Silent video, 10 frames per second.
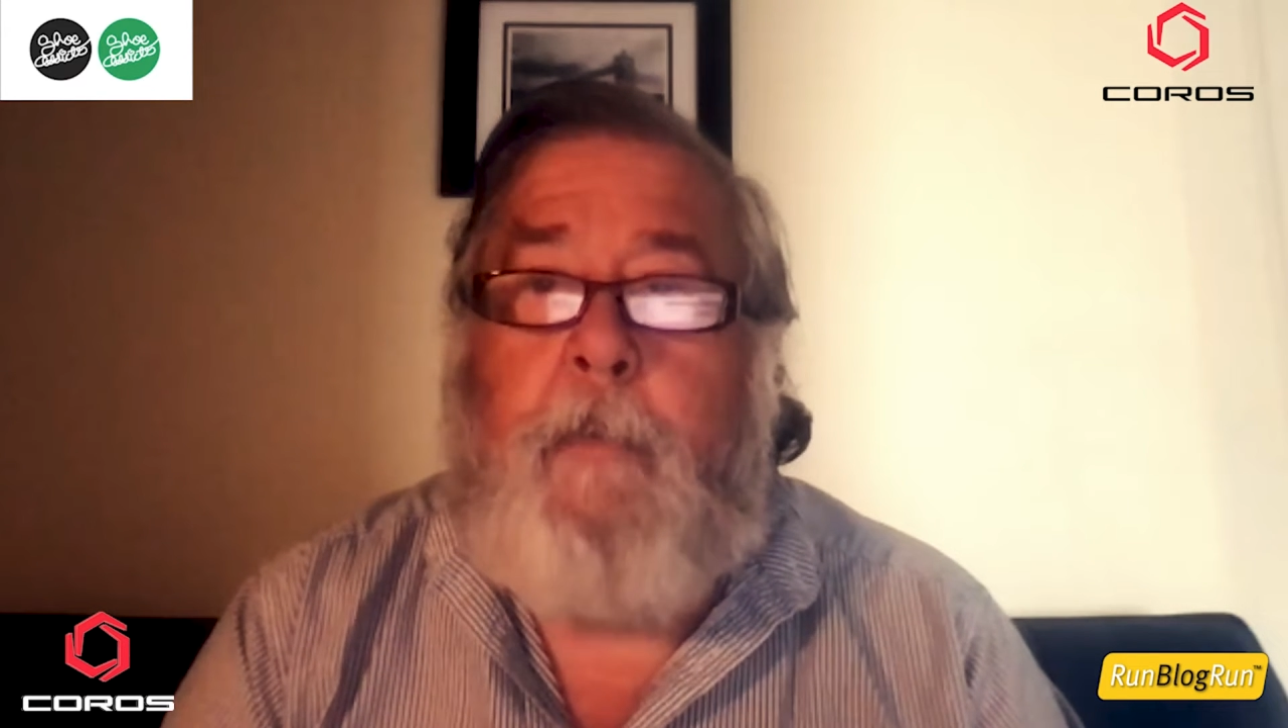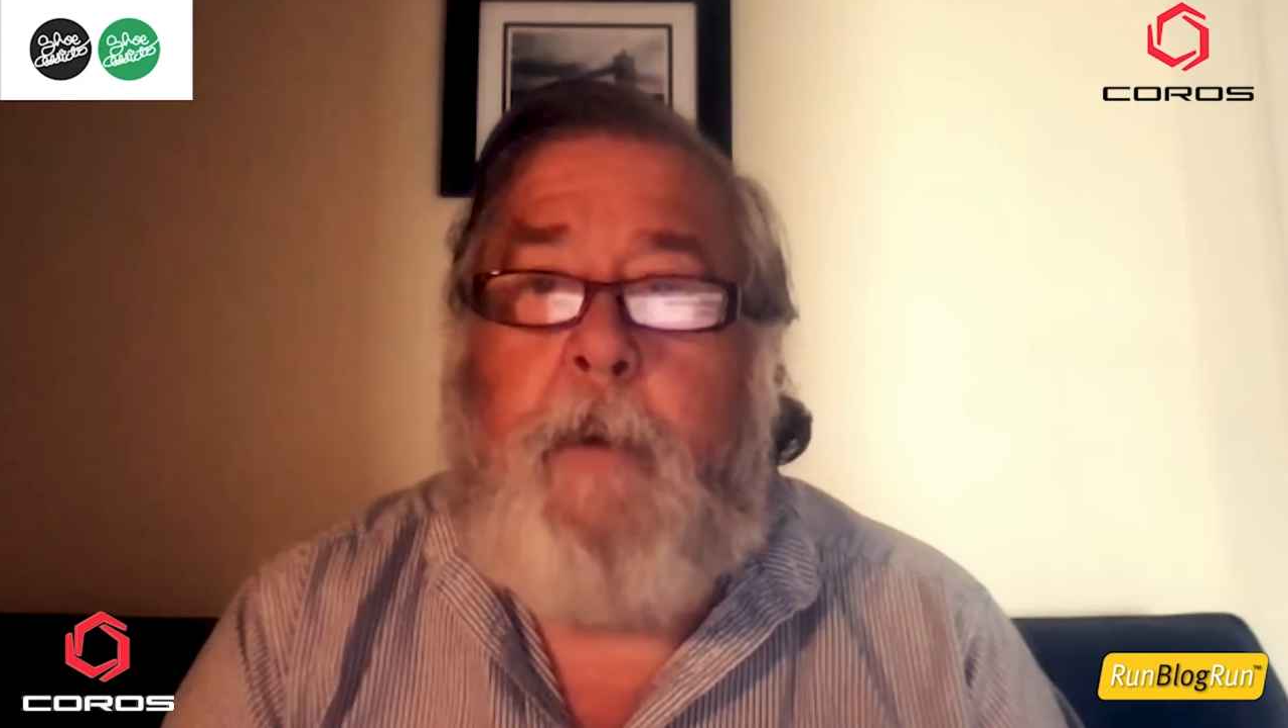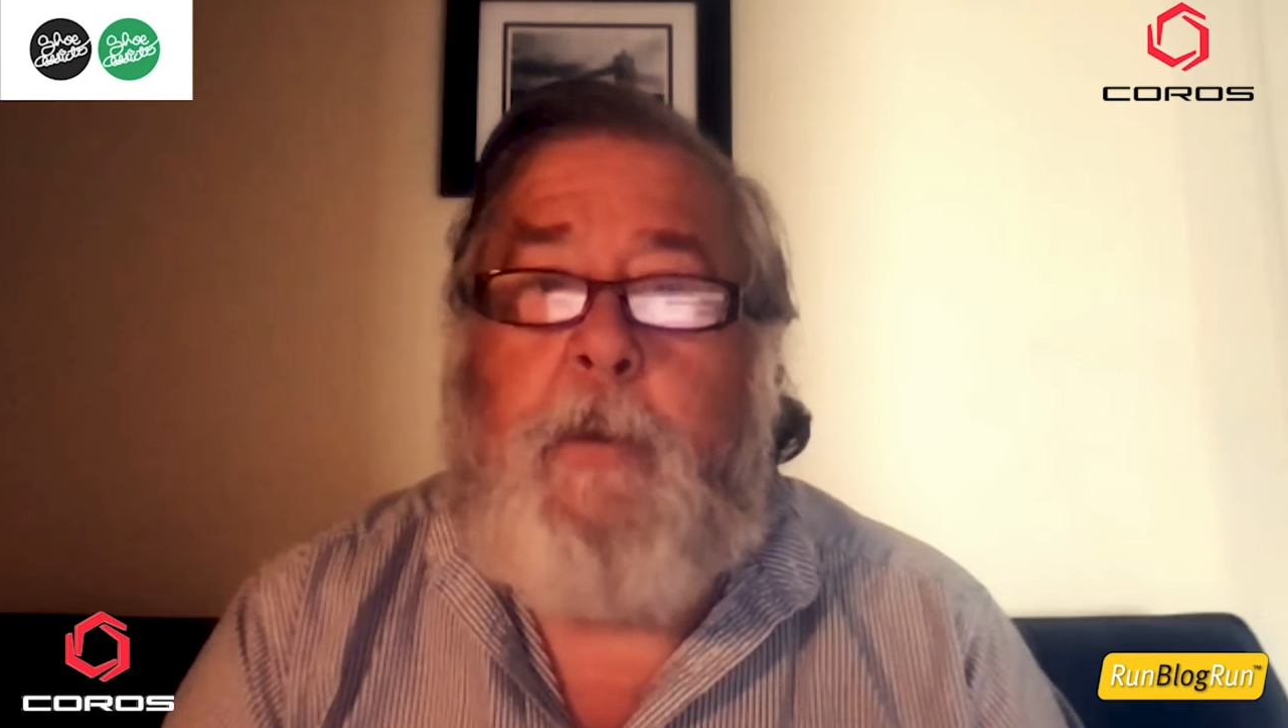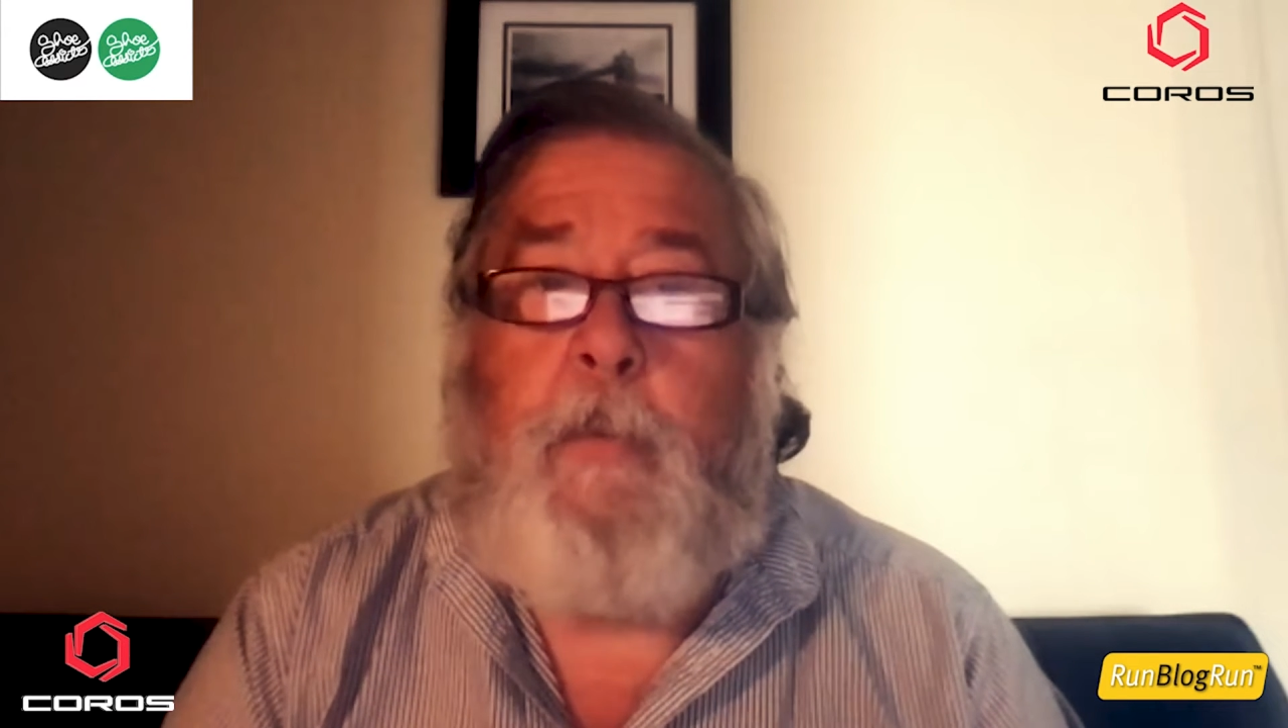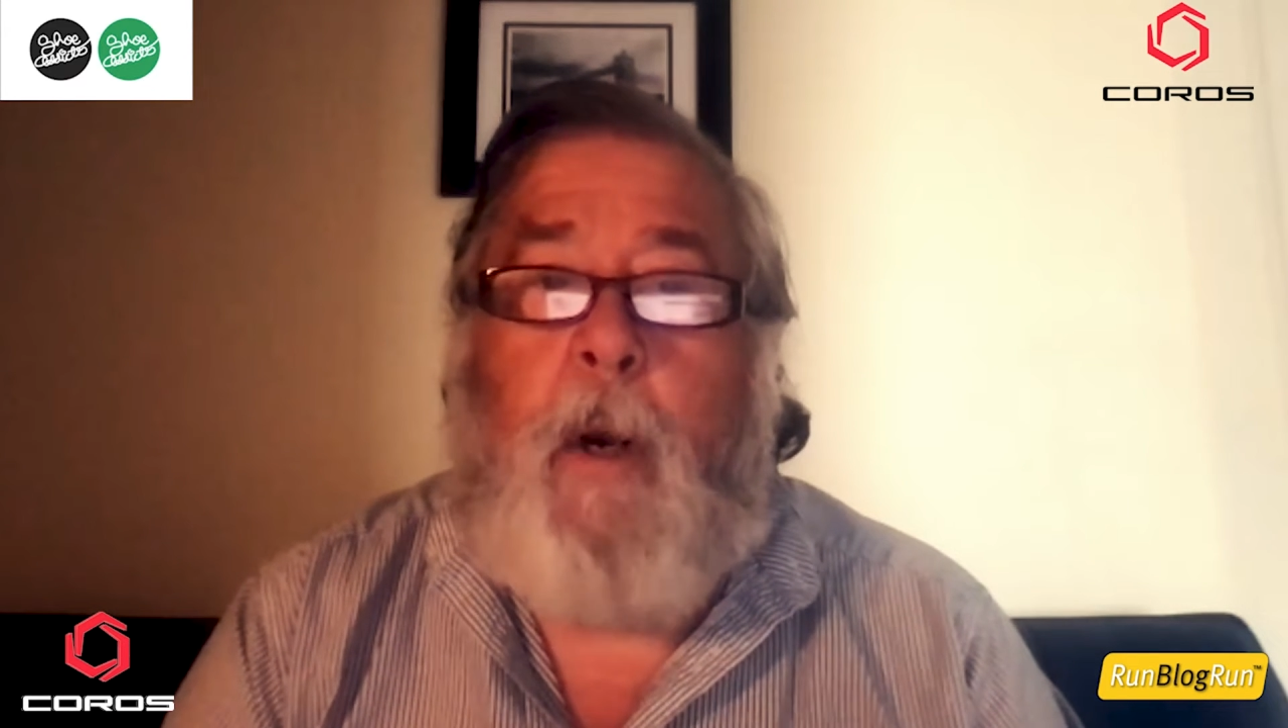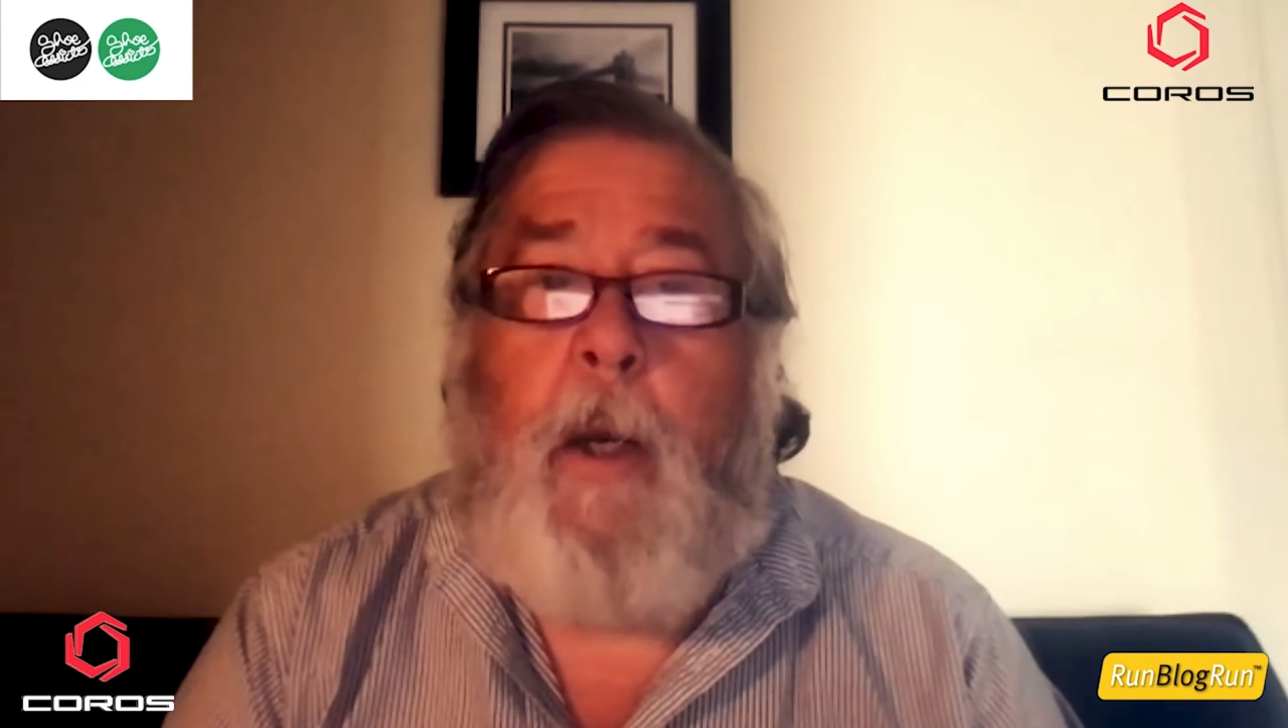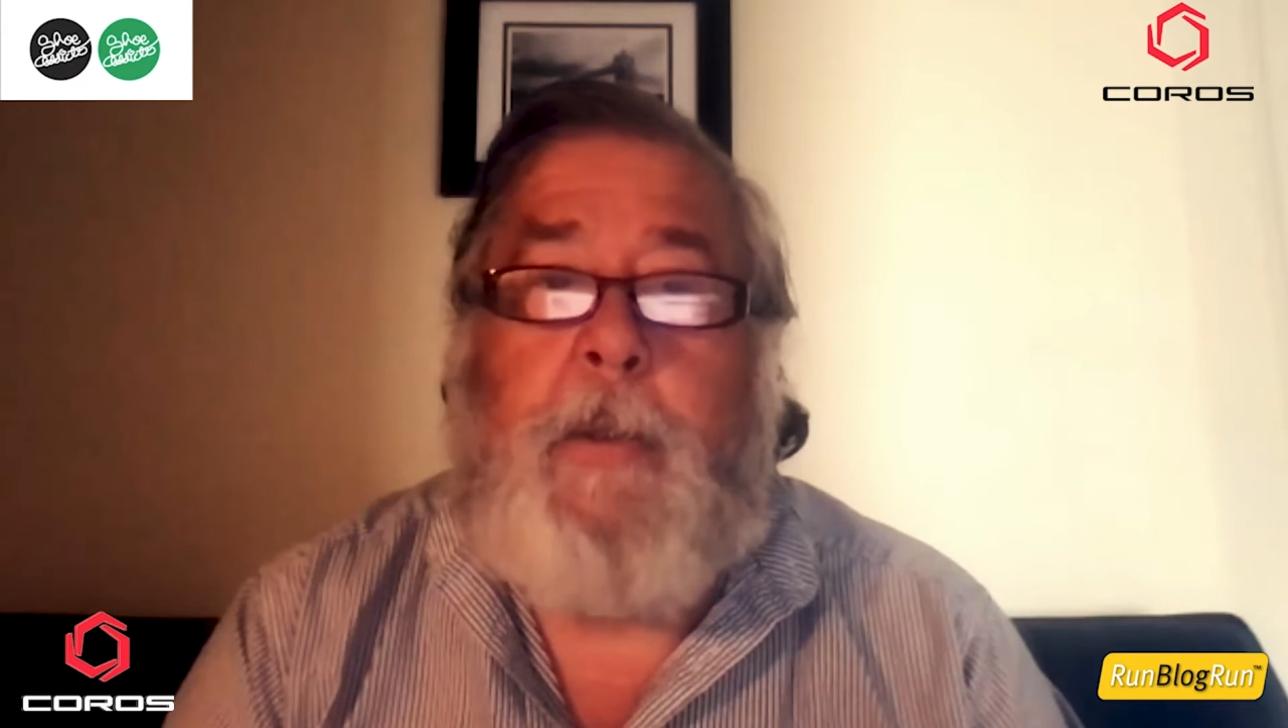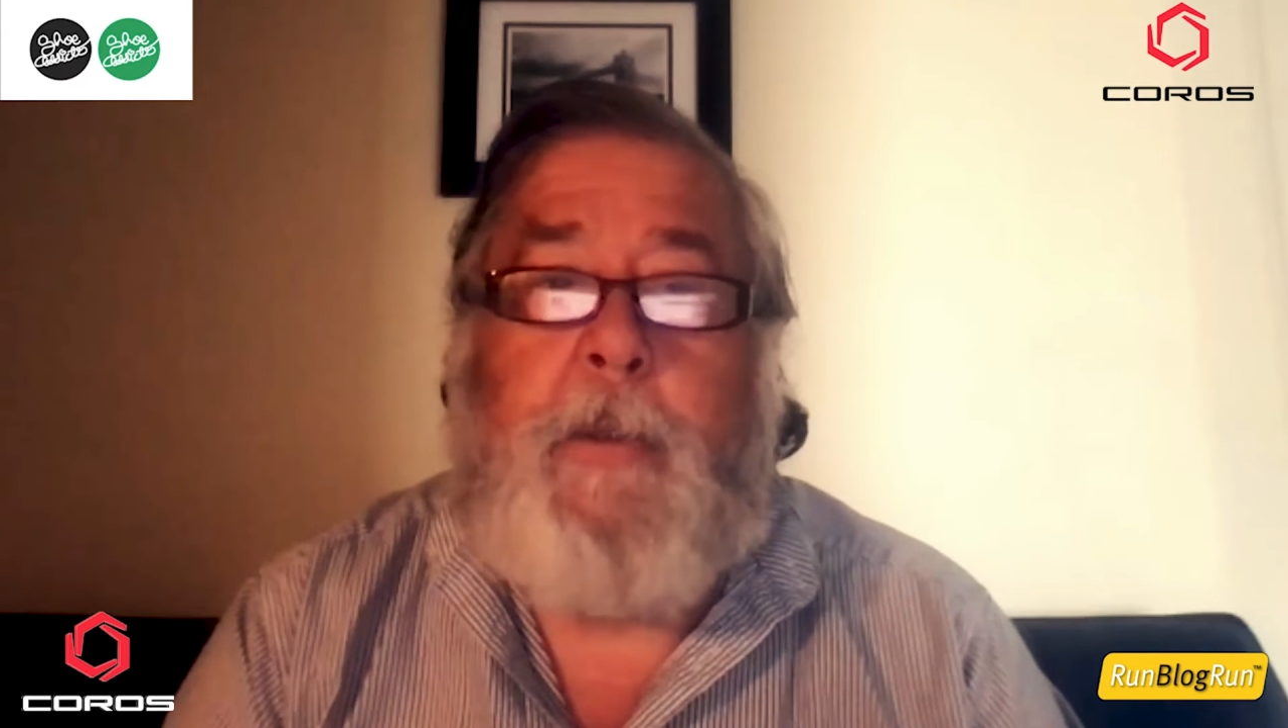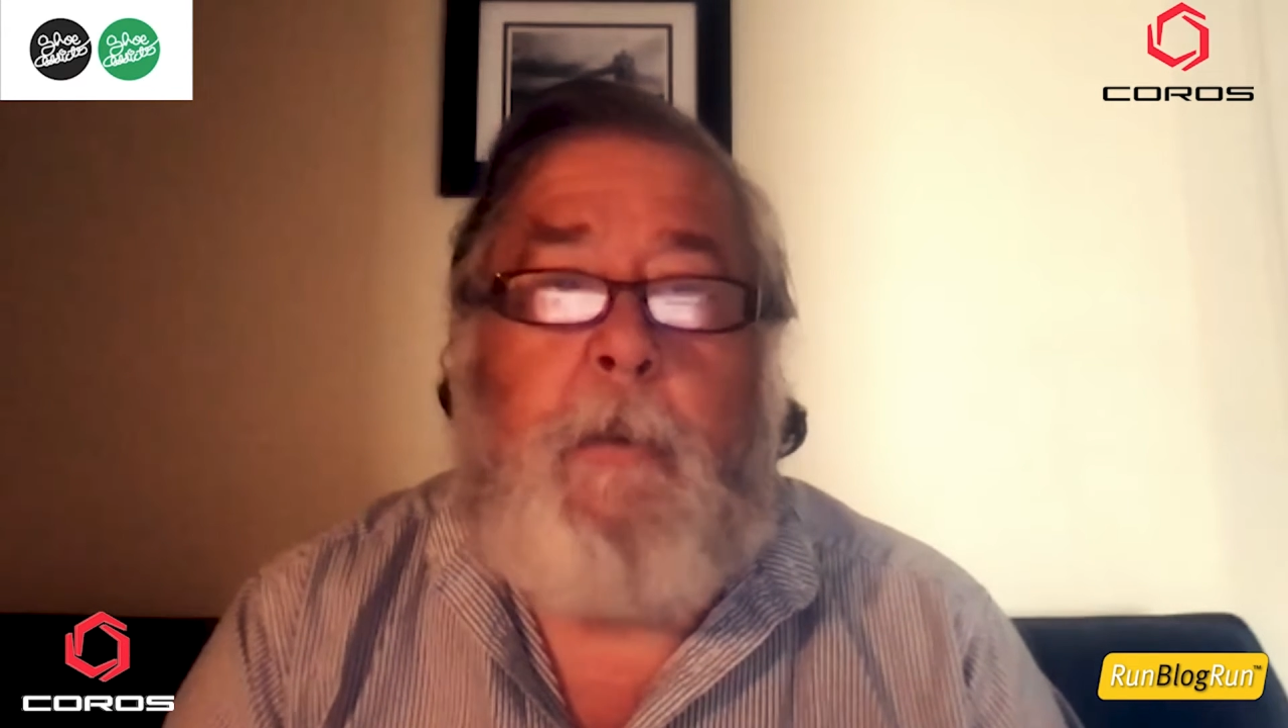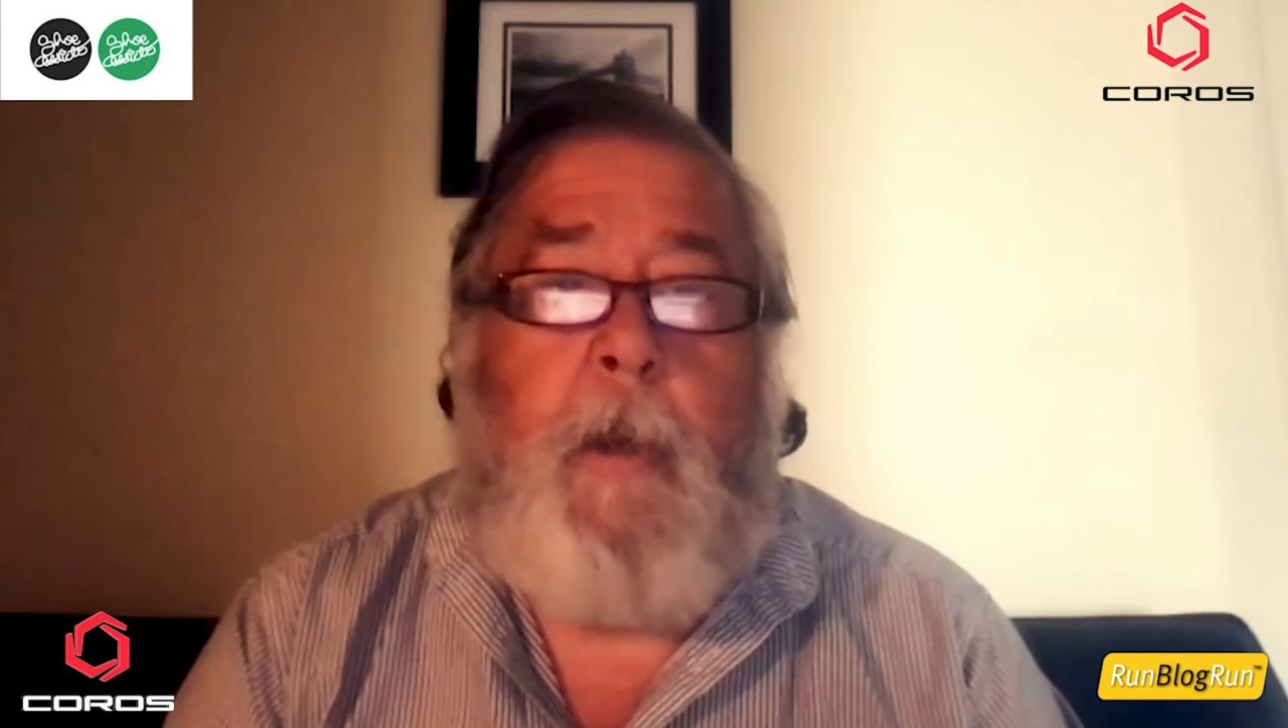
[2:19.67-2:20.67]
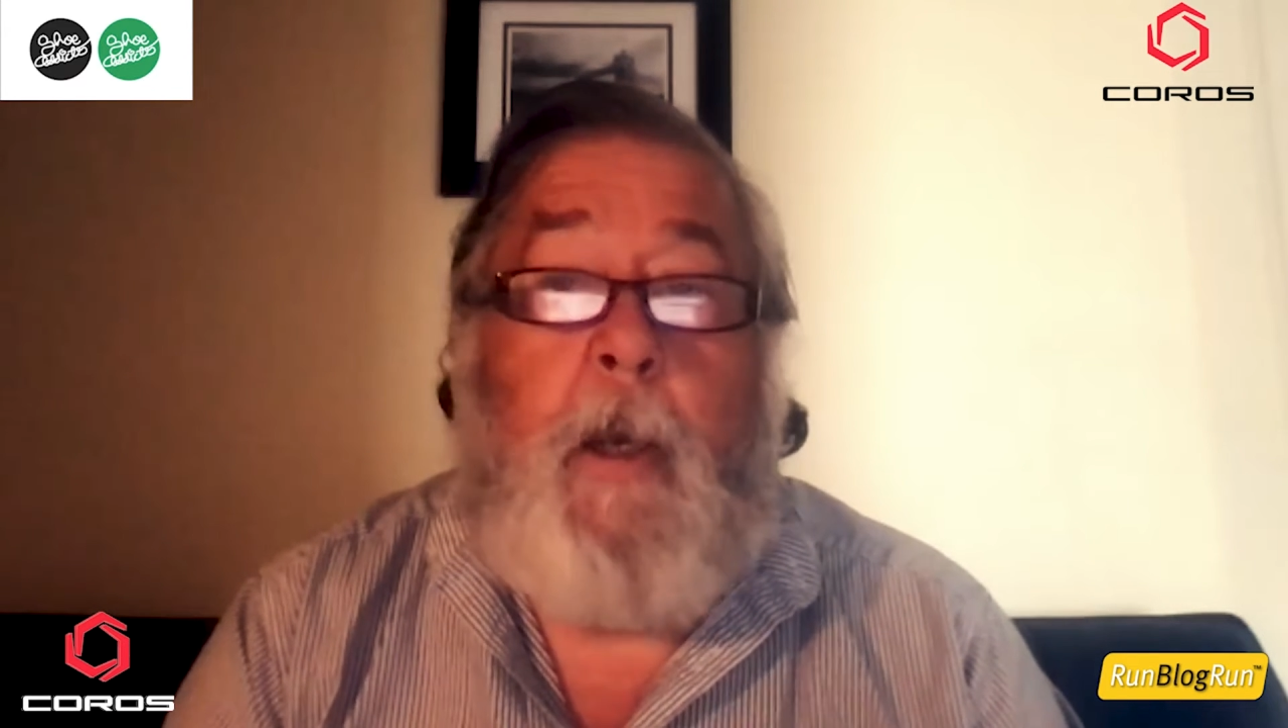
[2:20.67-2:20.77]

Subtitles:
Fraser-Price.